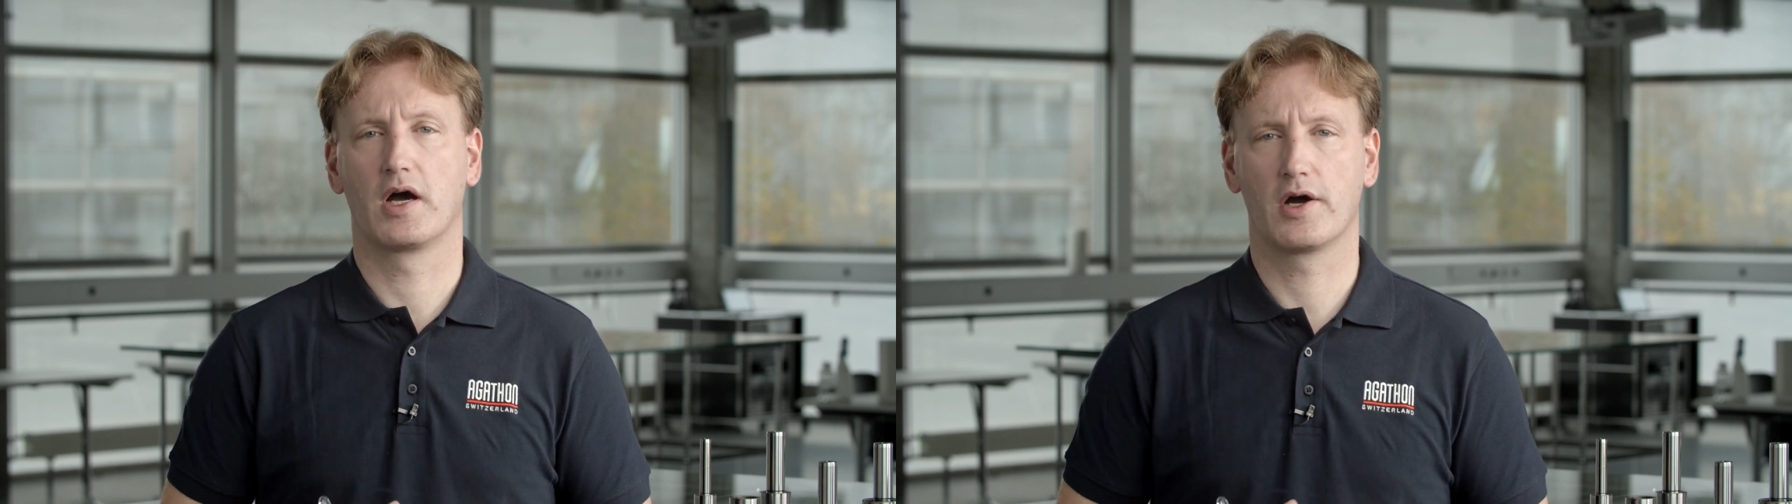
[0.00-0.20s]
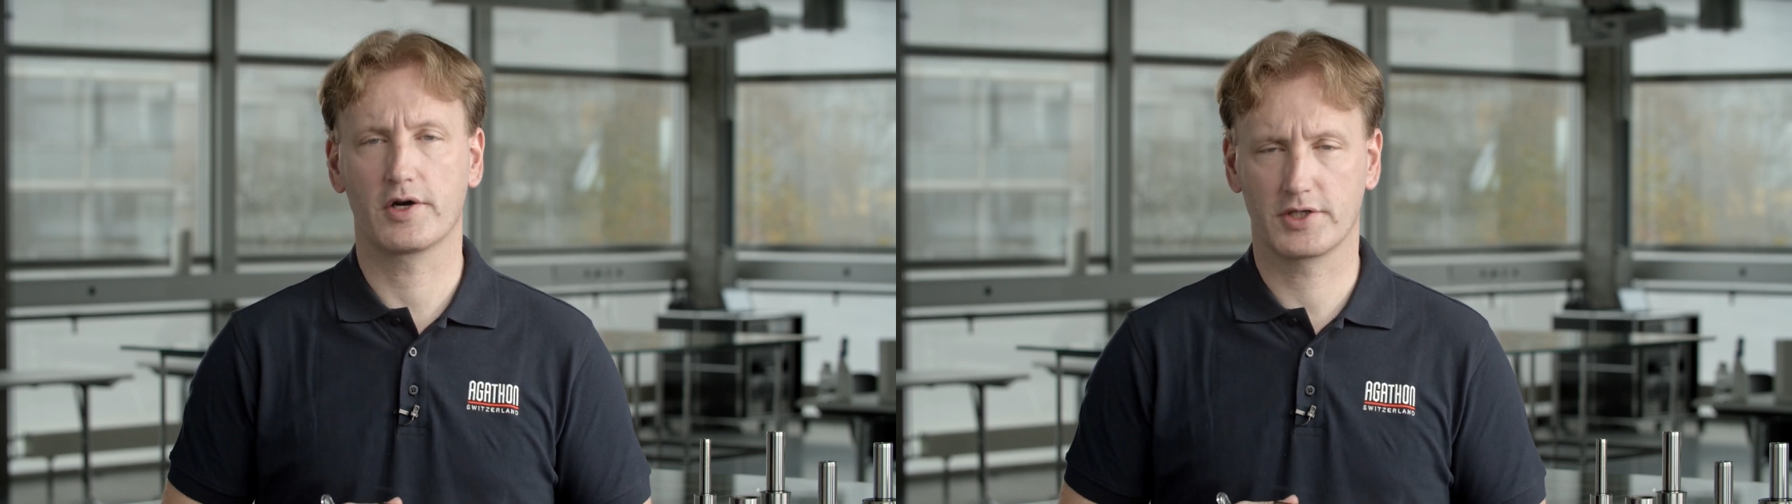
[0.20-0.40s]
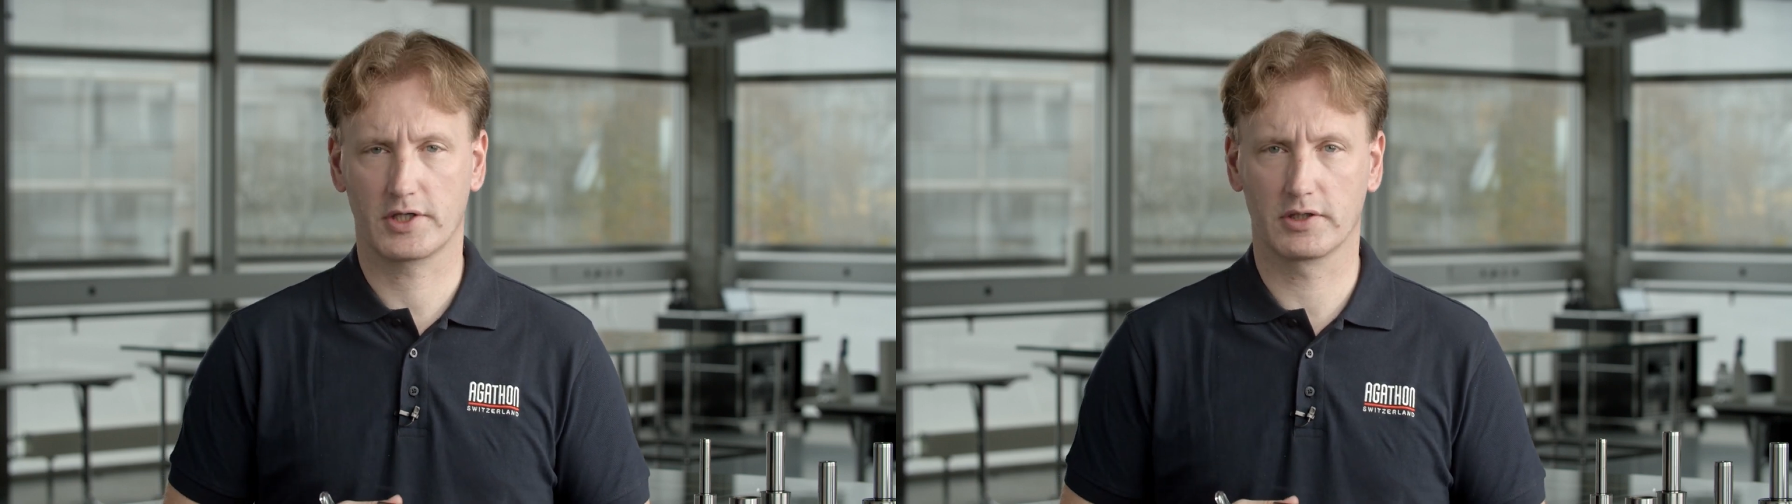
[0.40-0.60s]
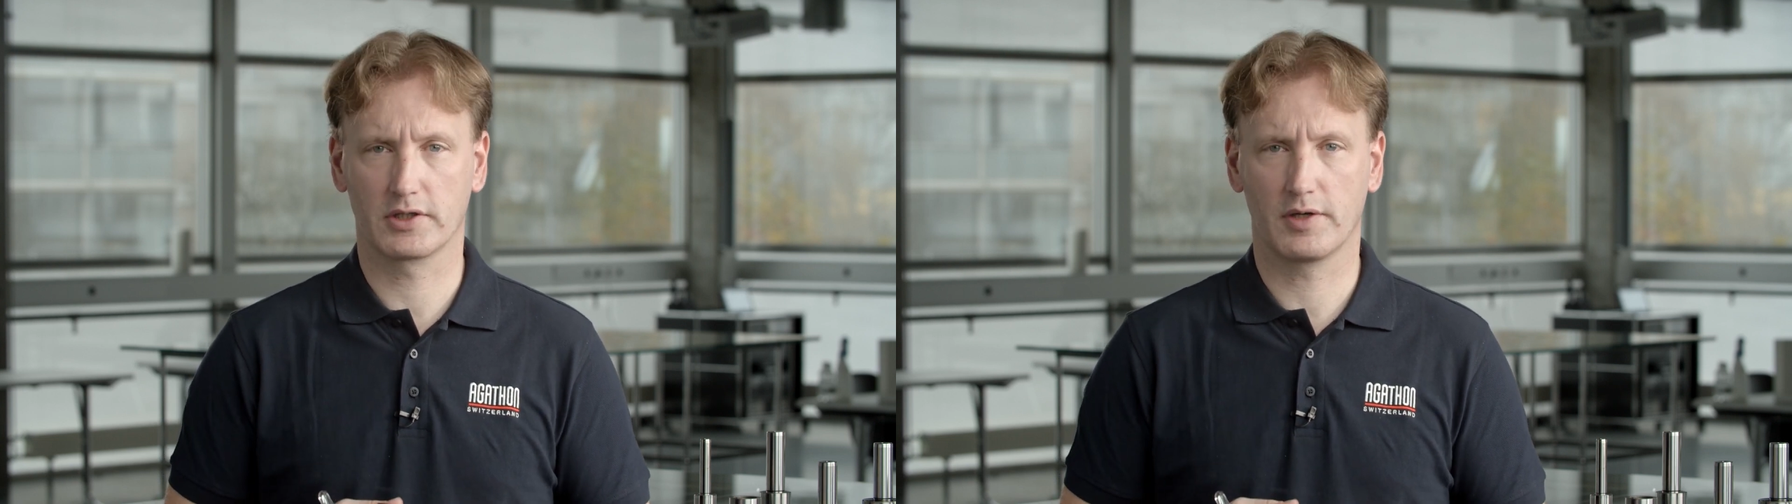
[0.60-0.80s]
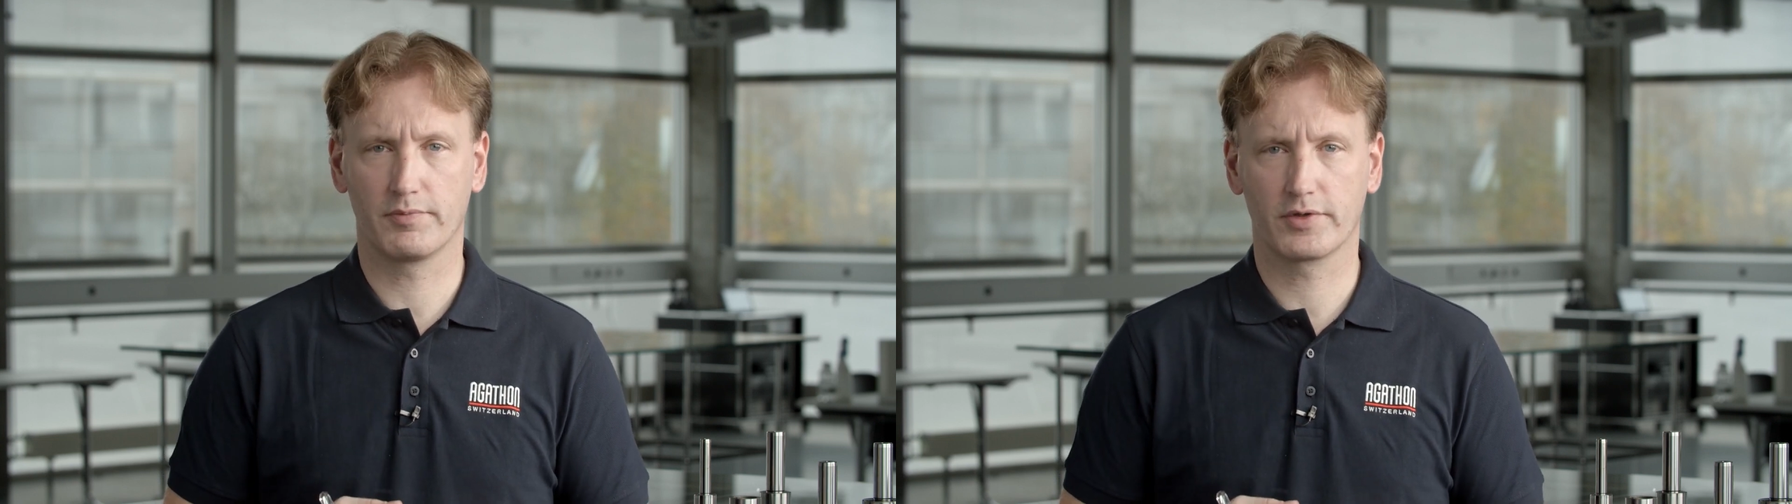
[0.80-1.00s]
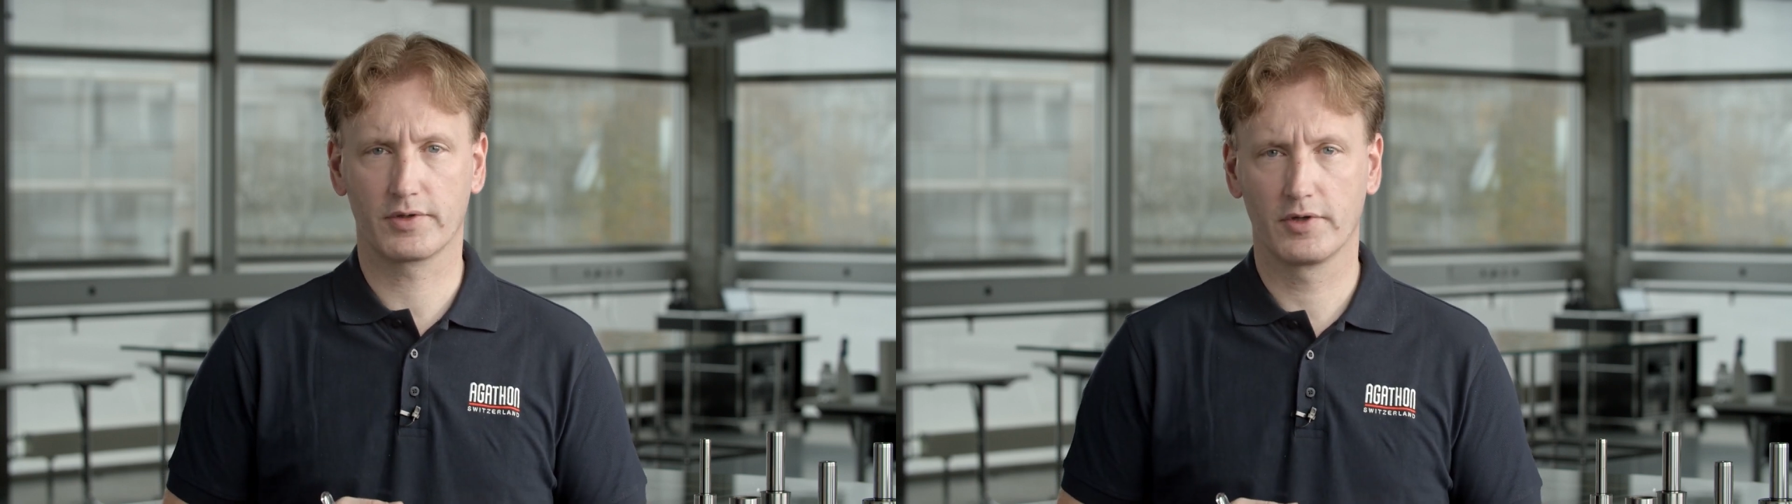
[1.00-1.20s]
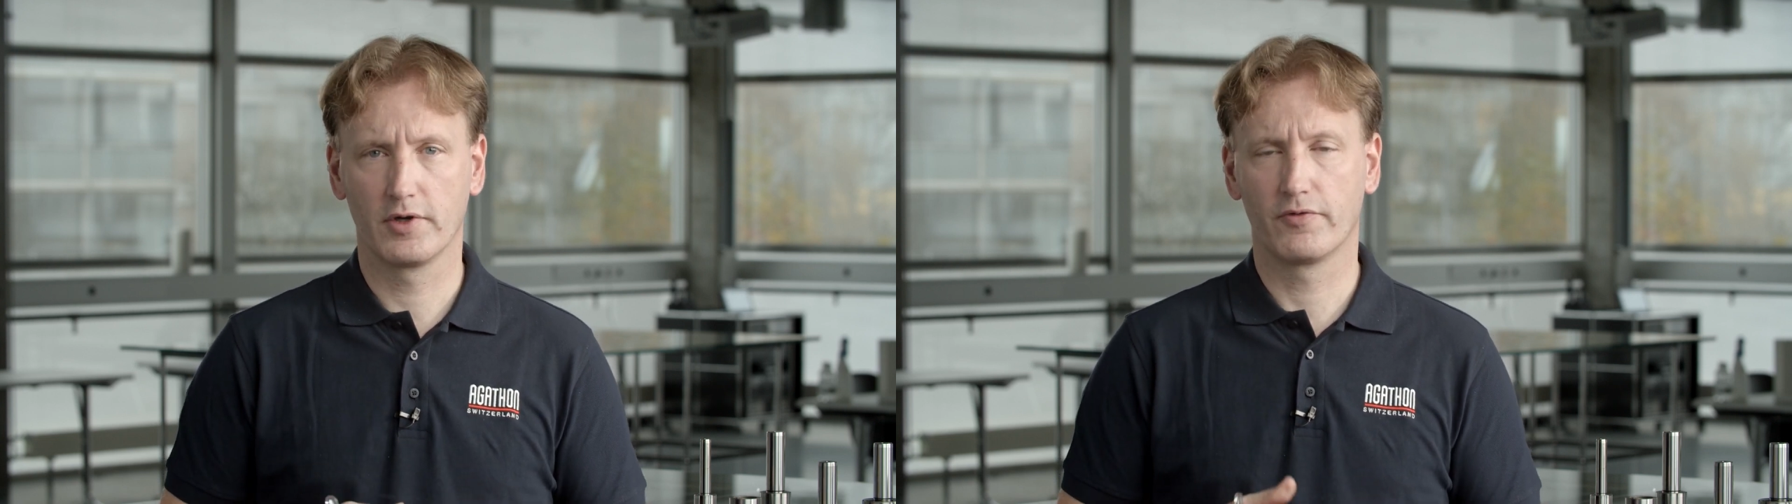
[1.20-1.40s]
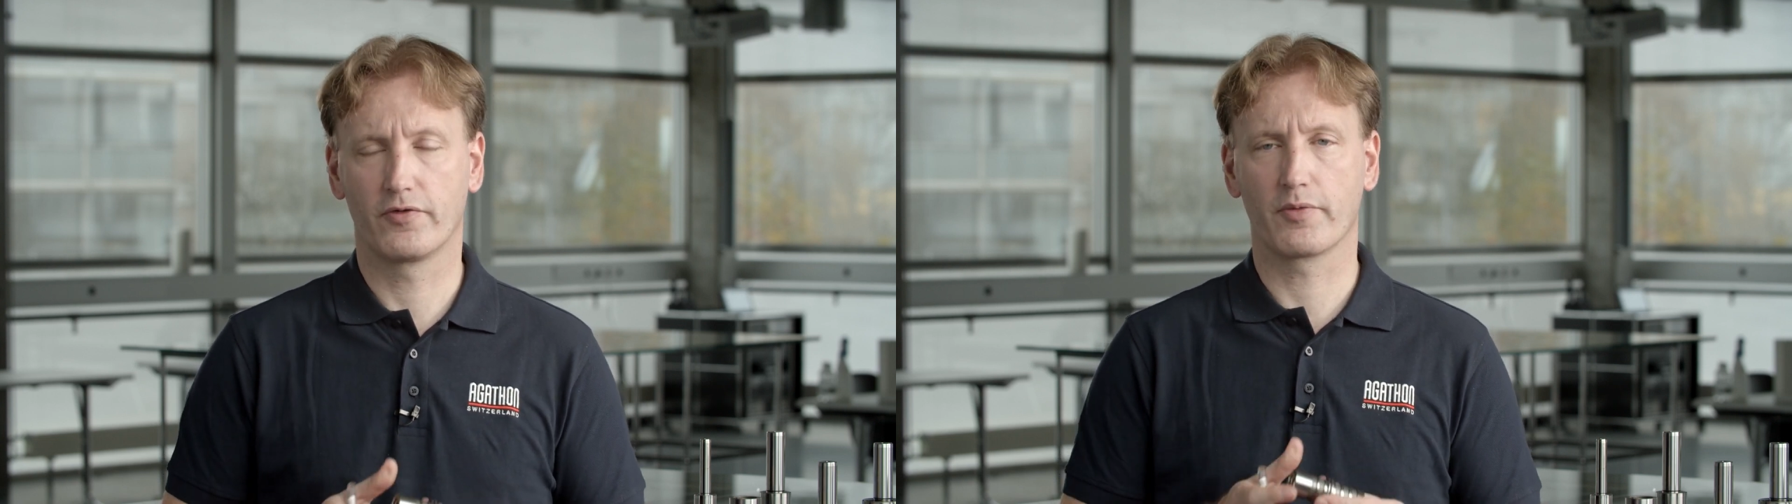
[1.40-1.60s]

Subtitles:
article number for